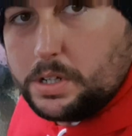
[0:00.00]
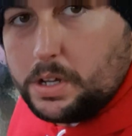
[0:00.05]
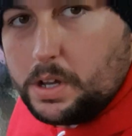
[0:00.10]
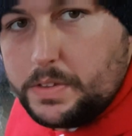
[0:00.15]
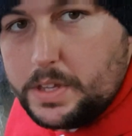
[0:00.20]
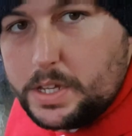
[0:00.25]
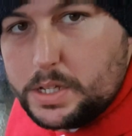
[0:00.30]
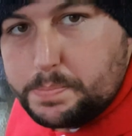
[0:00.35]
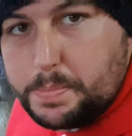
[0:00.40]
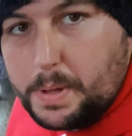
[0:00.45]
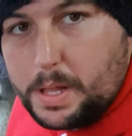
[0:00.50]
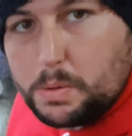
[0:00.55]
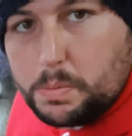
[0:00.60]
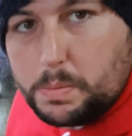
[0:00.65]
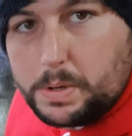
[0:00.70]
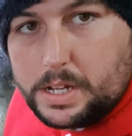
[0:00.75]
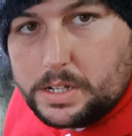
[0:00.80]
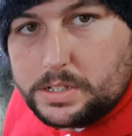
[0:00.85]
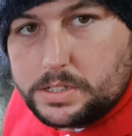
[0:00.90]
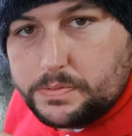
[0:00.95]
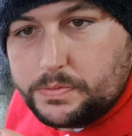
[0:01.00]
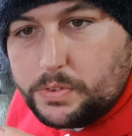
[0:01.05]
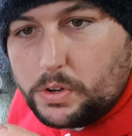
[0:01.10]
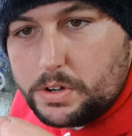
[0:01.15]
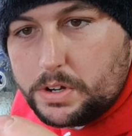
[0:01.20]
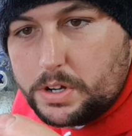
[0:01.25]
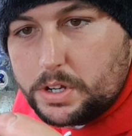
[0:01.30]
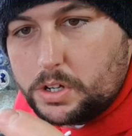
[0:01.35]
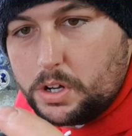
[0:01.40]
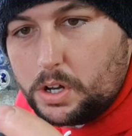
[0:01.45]
On these bell weights, I've
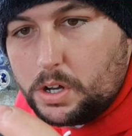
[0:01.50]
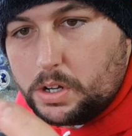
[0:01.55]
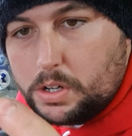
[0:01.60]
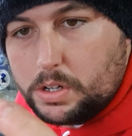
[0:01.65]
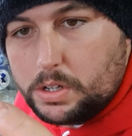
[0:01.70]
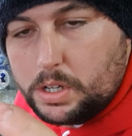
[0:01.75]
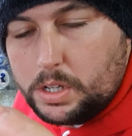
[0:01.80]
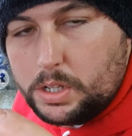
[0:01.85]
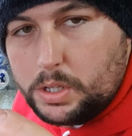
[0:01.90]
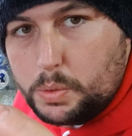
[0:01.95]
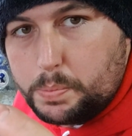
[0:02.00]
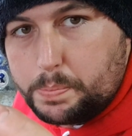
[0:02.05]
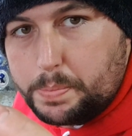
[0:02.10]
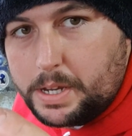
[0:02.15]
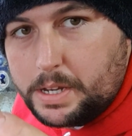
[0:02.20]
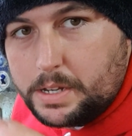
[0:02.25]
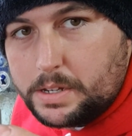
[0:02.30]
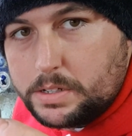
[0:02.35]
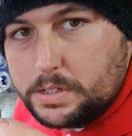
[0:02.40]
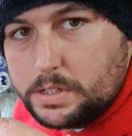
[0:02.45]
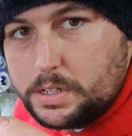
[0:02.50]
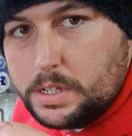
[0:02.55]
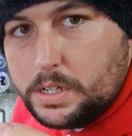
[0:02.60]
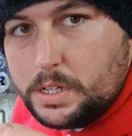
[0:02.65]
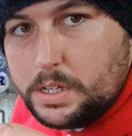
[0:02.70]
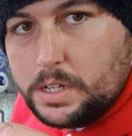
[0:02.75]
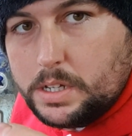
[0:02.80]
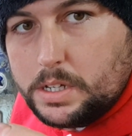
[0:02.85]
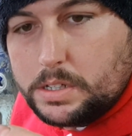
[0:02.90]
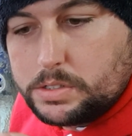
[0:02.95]
already got a loop in,
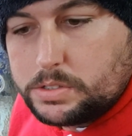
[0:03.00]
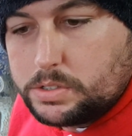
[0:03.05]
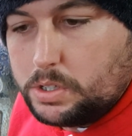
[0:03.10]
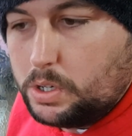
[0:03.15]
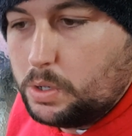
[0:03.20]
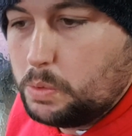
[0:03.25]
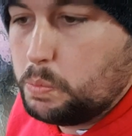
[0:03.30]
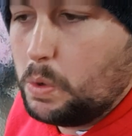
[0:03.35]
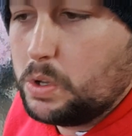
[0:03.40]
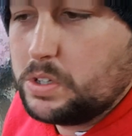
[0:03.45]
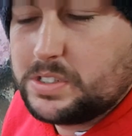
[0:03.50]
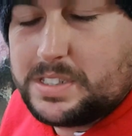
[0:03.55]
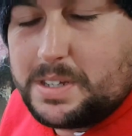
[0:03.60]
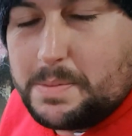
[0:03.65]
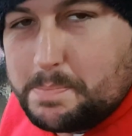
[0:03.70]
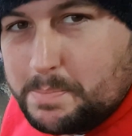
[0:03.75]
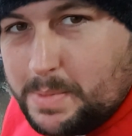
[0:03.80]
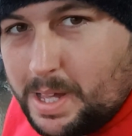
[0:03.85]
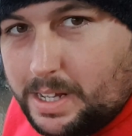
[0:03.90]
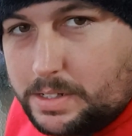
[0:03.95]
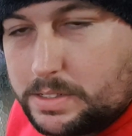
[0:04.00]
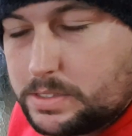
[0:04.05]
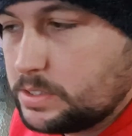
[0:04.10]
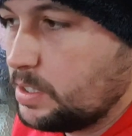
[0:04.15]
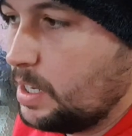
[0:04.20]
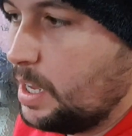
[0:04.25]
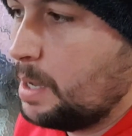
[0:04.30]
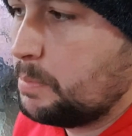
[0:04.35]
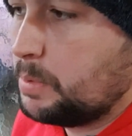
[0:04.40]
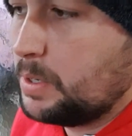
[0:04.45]
so once it melts,
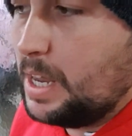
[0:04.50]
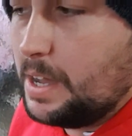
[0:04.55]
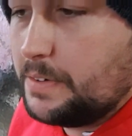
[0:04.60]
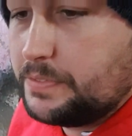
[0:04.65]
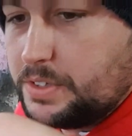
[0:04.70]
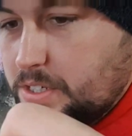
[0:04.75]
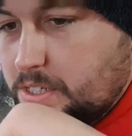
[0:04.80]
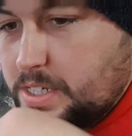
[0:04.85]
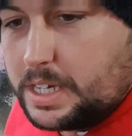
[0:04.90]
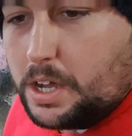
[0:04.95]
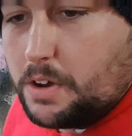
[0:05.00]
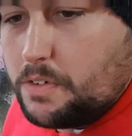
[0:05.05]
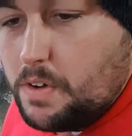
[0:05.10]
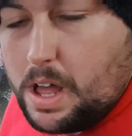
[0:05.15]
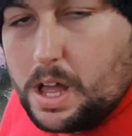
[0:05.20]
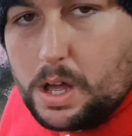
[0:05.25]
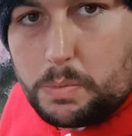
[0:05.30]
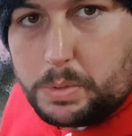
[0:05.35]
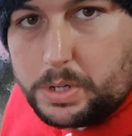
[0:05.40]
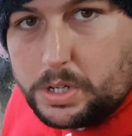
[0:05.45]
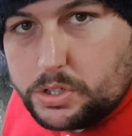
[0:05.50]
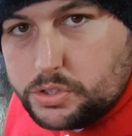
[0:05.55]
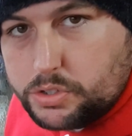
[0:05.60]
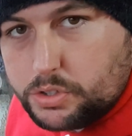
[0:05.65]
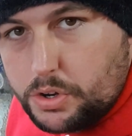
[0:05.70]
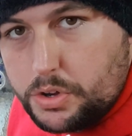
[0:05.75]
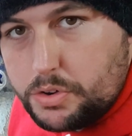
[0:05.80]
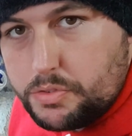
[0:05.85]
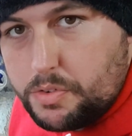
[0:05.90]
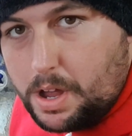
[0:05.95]
I'm going to have to dig around with a
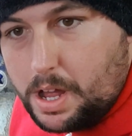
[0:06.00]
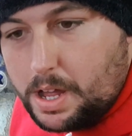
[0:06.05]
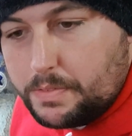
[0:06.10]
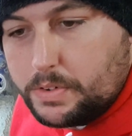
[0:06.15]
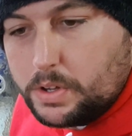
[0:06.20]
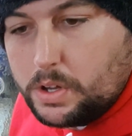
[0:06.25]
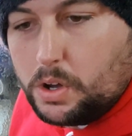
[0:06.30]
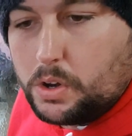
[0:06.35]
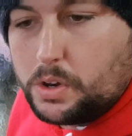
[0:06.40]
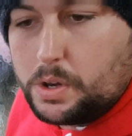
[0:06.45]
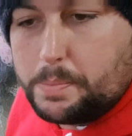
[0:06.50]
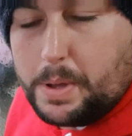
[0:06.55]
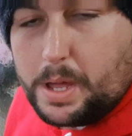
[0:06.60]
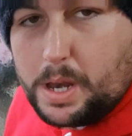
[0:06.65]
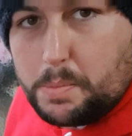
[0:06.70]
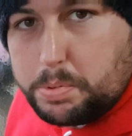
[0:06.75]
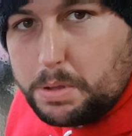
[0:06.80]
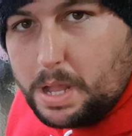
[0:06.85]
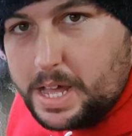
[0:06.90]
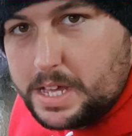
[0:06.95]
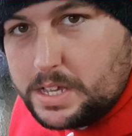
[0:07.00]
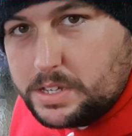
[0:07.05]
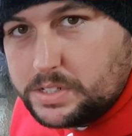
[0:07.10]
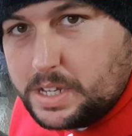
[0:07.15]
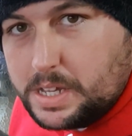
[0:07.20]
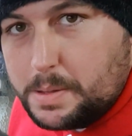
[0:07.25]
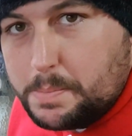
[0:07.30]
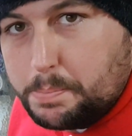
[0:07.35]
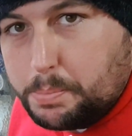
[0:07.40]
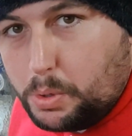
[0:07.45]
screwdriver or a pair of pliers
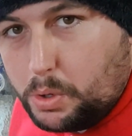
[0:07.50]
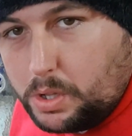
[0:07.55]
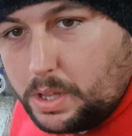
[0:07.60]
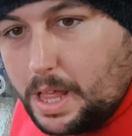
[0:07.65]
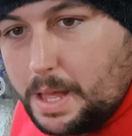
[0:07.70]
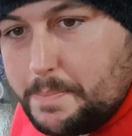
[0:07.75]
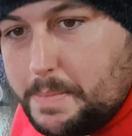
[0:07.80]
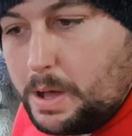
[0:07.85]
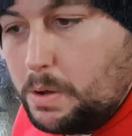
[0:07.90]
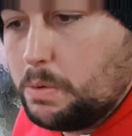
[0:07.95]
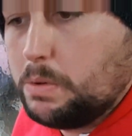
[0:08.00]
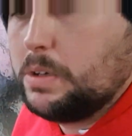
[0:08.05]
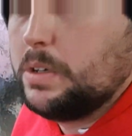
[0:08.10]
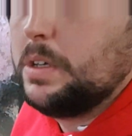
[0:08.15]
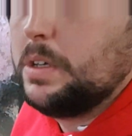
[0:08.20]
and pull them out